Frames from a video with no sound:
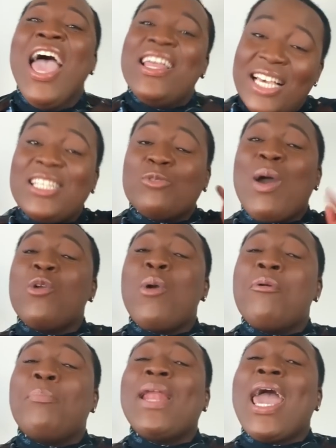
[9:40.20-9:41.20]
This is why you were
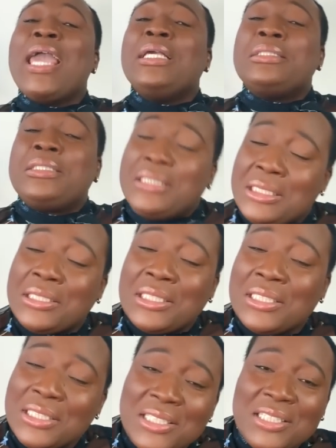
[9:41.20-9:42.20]
replaced.
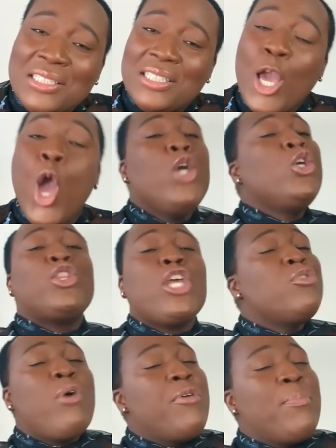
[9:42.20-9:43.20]
You thought
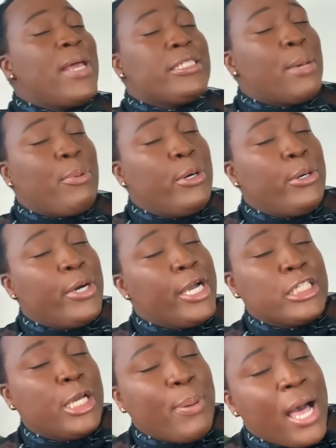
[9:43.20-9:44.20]
you were replaceable,
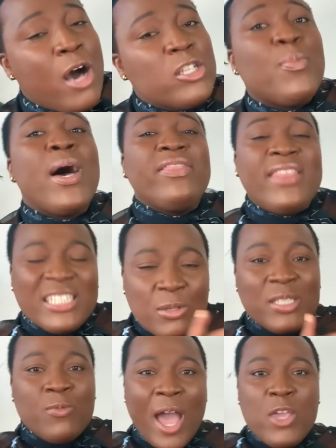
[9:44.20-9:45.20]
AJ Pounds, but this
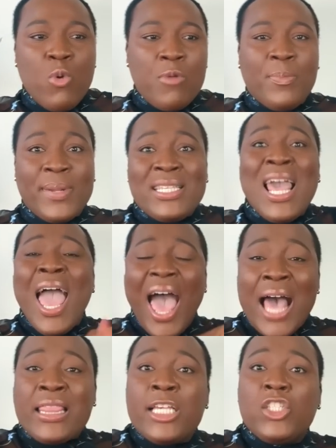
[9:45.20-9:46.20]
was why you were replaced.
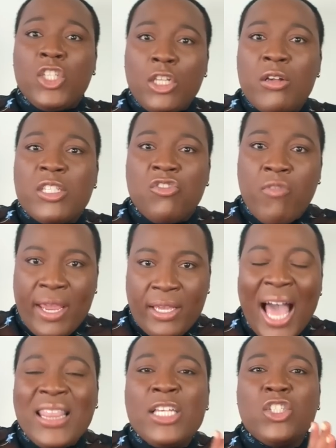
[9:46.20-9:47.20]
I think she looks great.
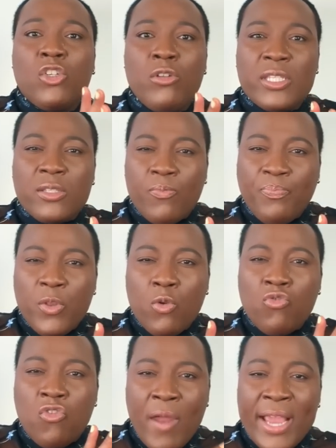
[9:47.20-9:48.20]
I think she looks
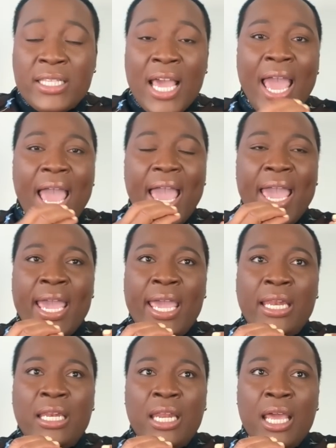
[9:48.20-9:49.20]
great
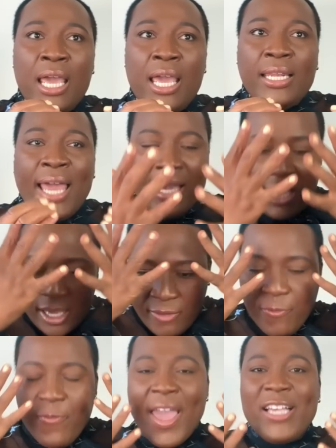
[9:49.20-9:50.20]
in, like,
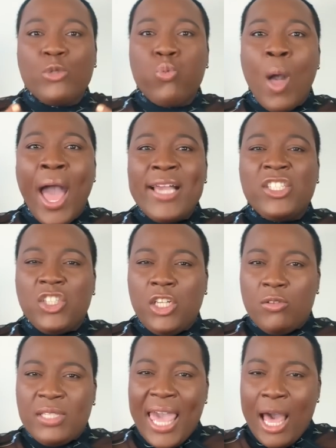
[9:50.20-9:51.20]
face-wise, she
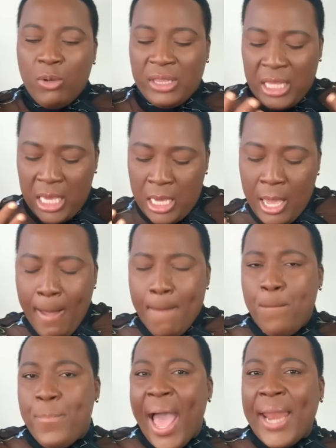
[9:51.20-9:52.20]
looks healthy.
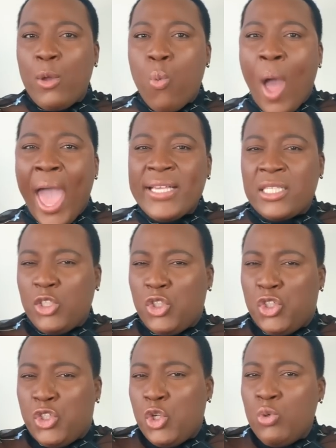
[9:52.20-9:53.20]
Body-wise, it's
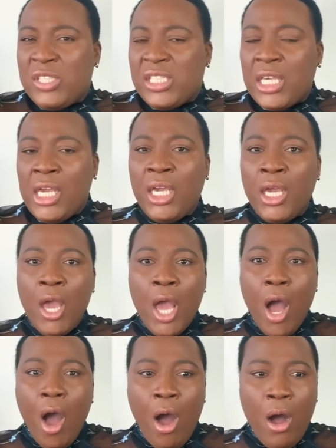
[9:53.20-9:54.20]
juicy.
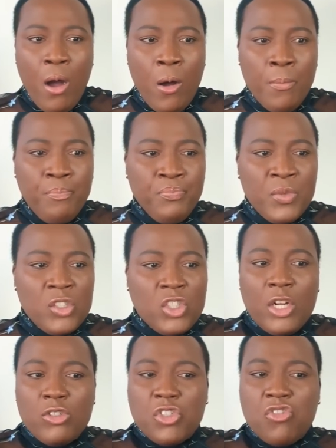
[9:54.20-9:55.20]
She
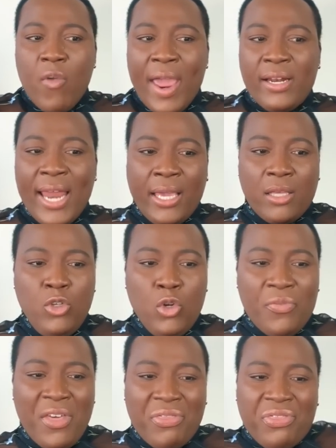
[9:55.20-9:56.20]
looks great. Like, you
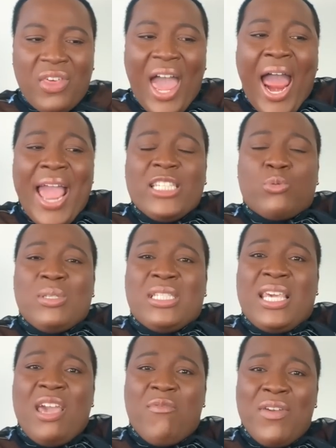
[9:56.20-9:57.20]
know, the thighs was
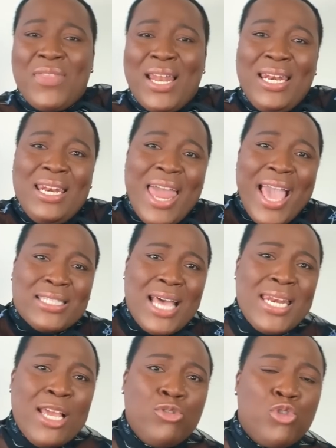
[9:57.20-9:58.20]
given, the legs,
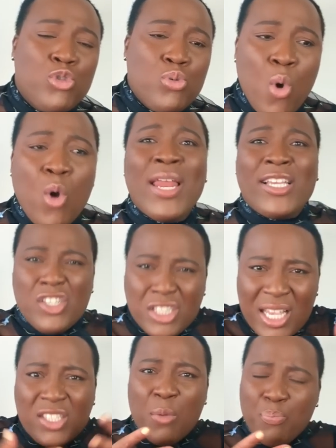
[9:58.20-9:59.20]
and then swole. Like,
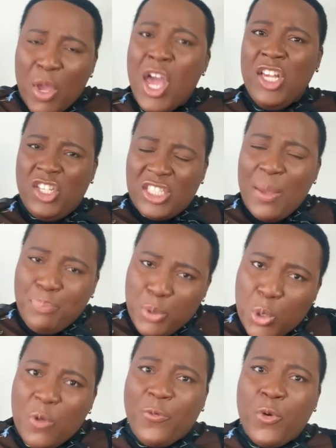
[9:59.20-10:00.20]
she's a
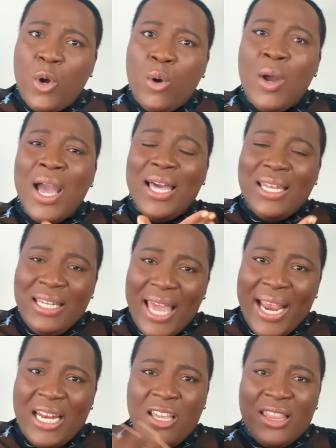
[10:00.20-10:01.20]
beautiful lady.